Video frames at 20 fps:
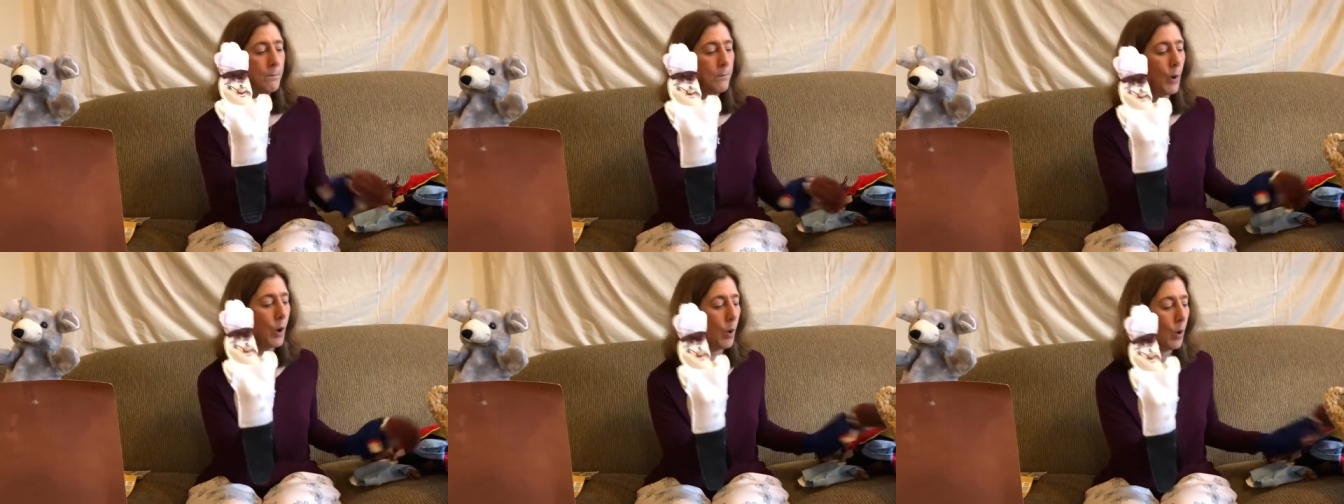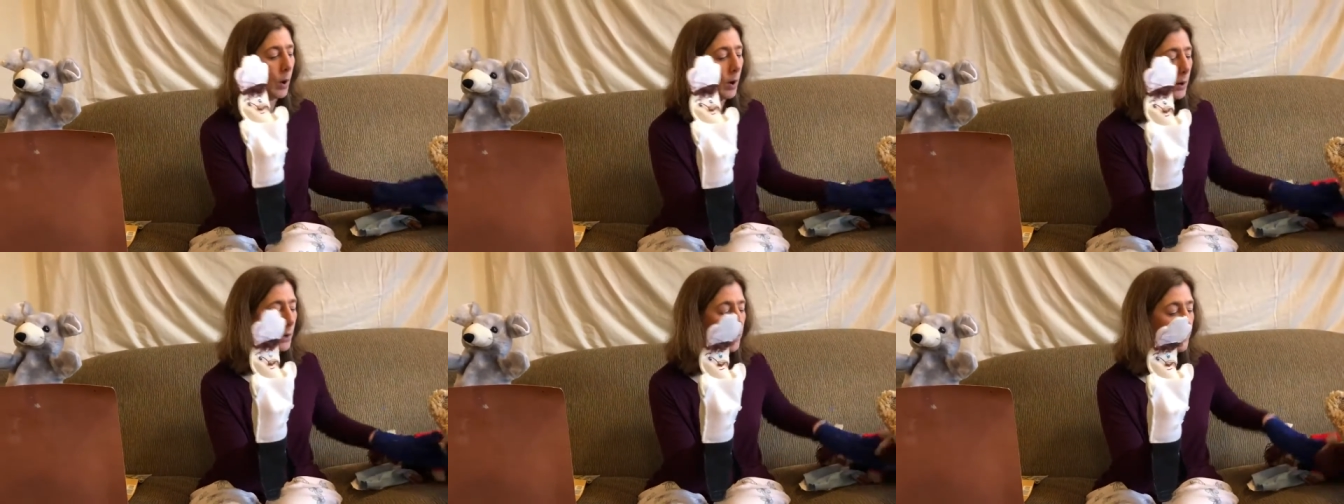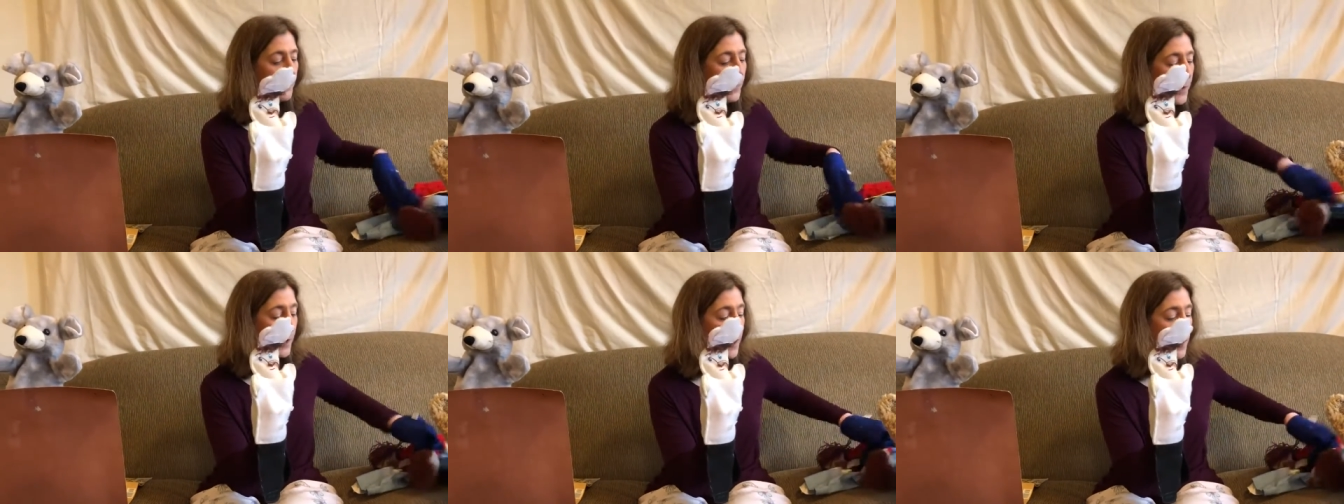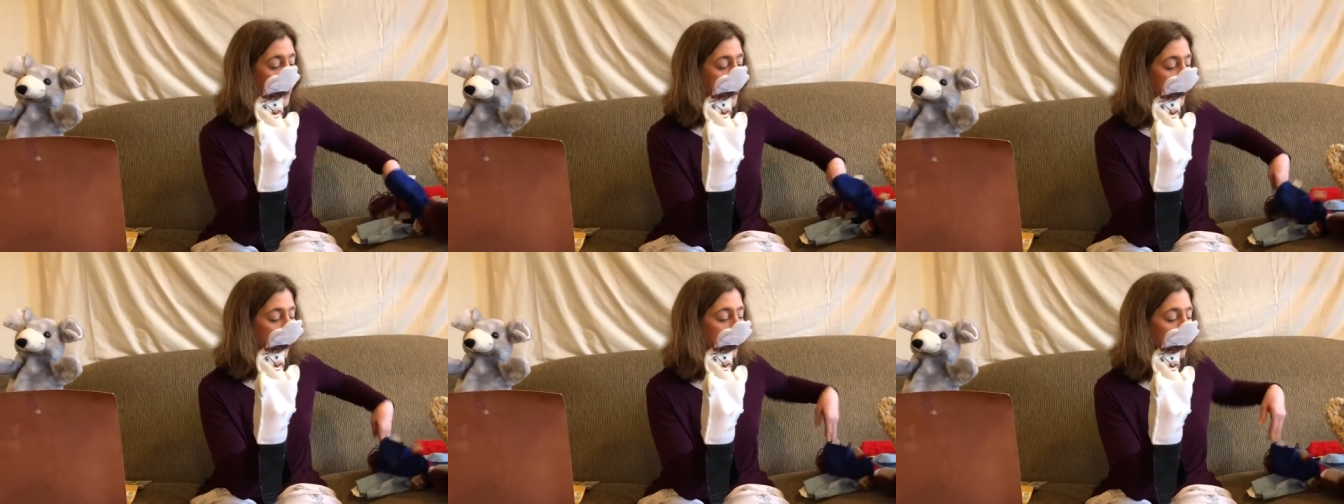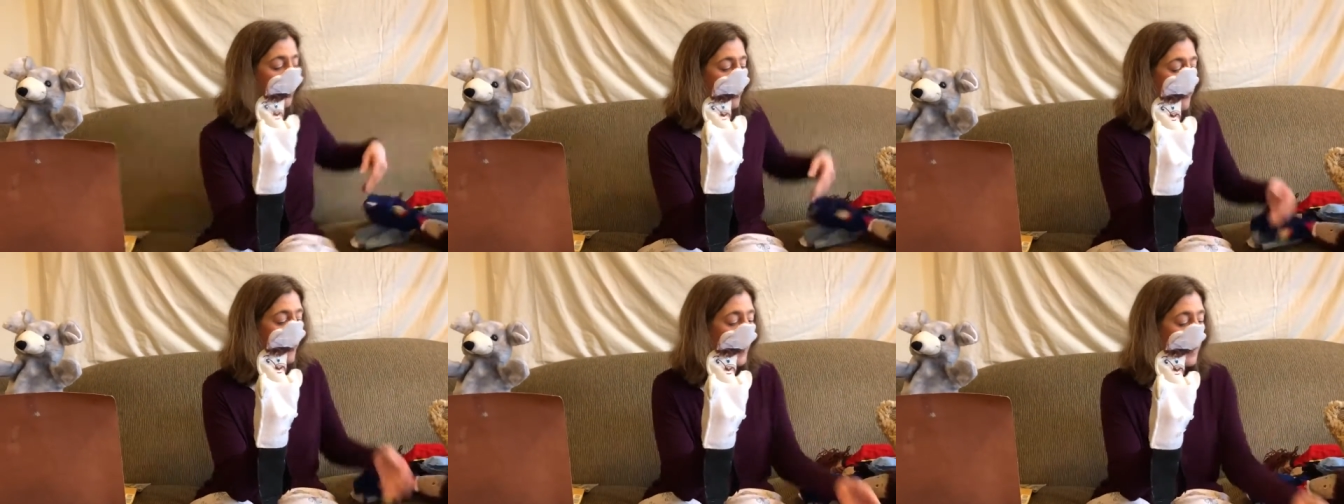bowl
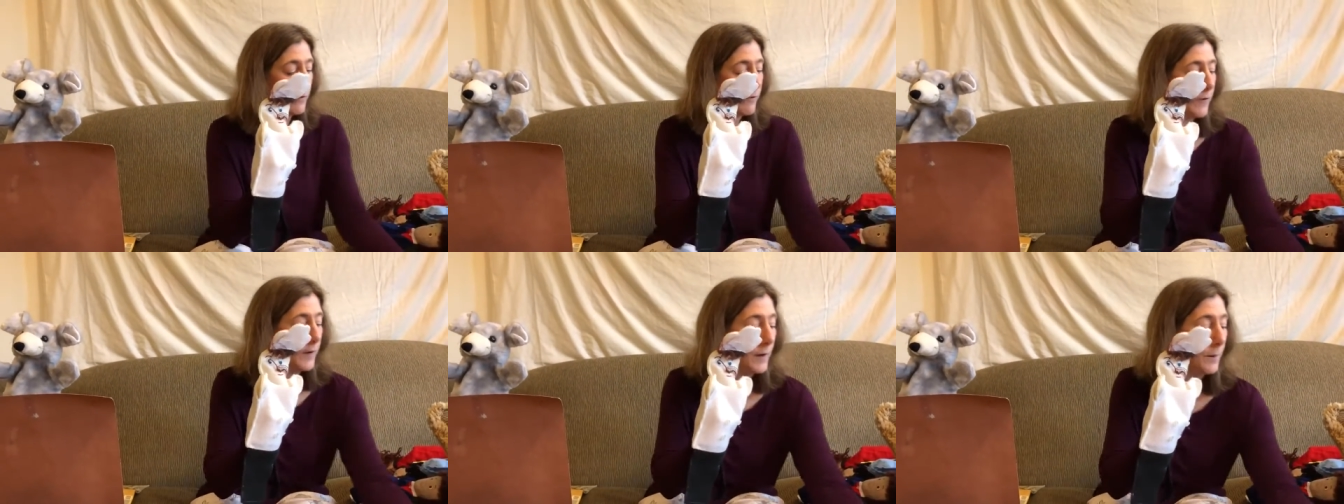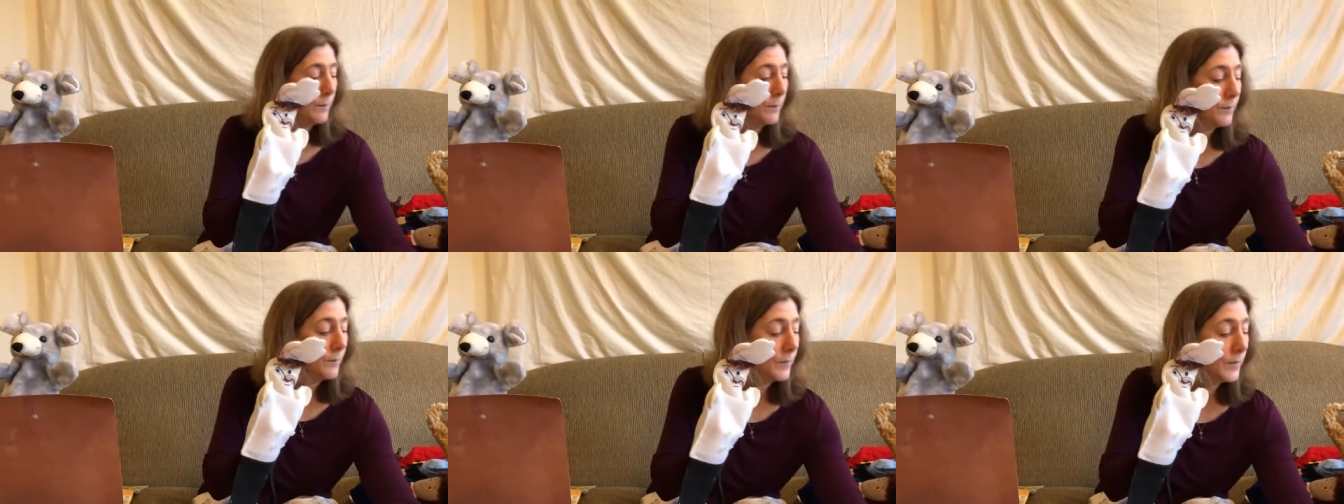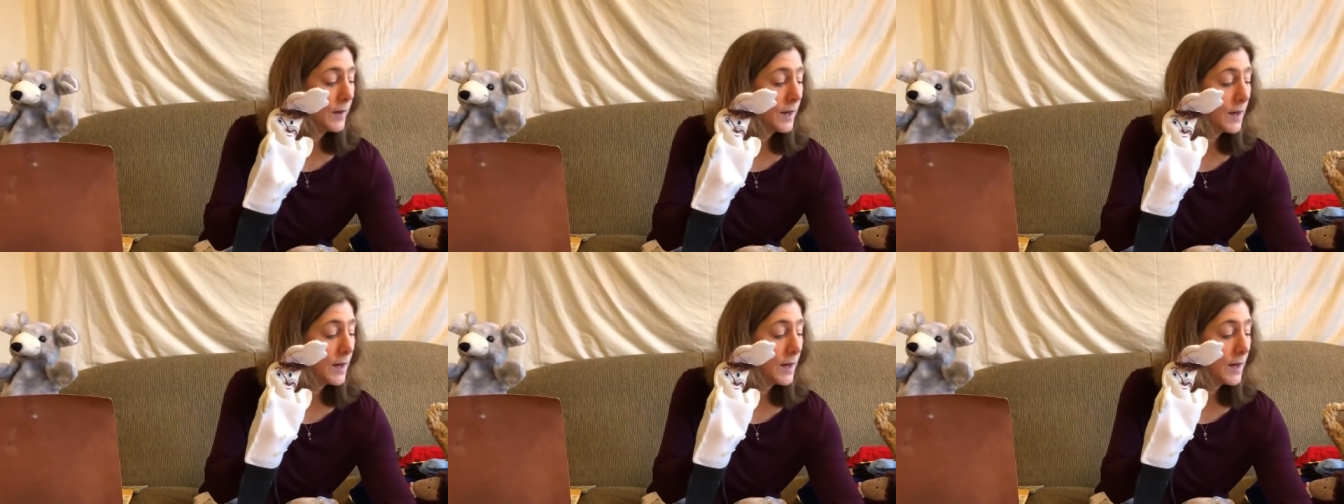in front of him.